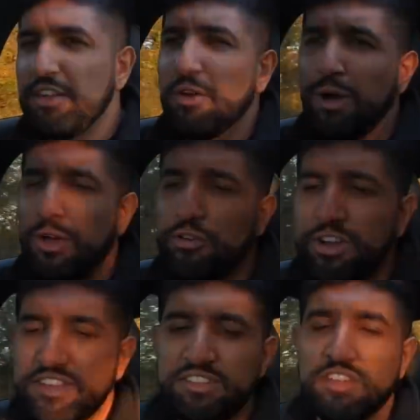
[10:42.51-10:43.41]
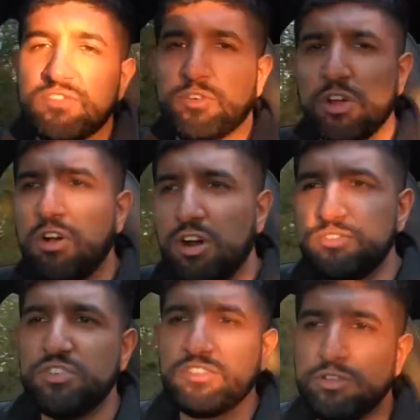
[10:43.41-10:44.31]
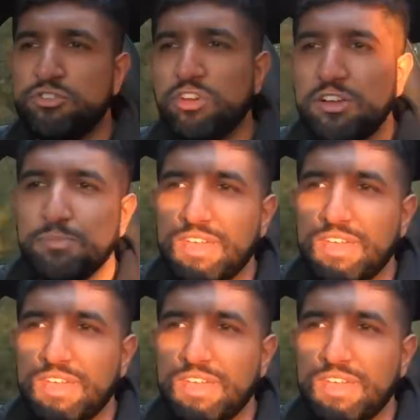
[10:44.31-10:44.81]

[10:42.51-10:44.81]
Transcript: You know how crazy it is for a car to still shock